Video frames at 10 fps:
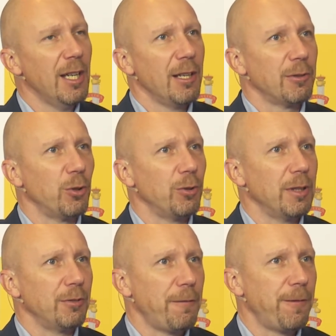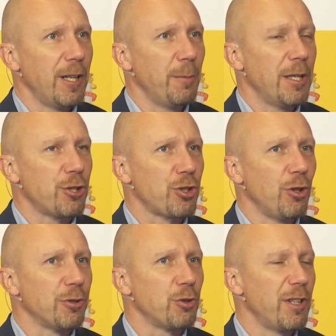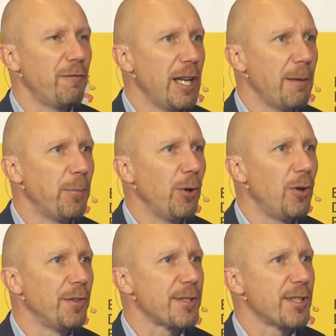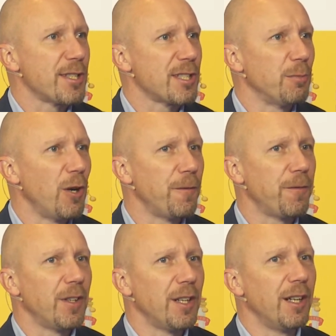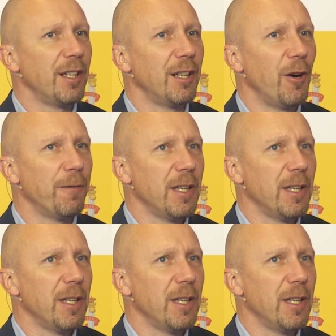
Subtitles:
to refurbish or to revamp all the system of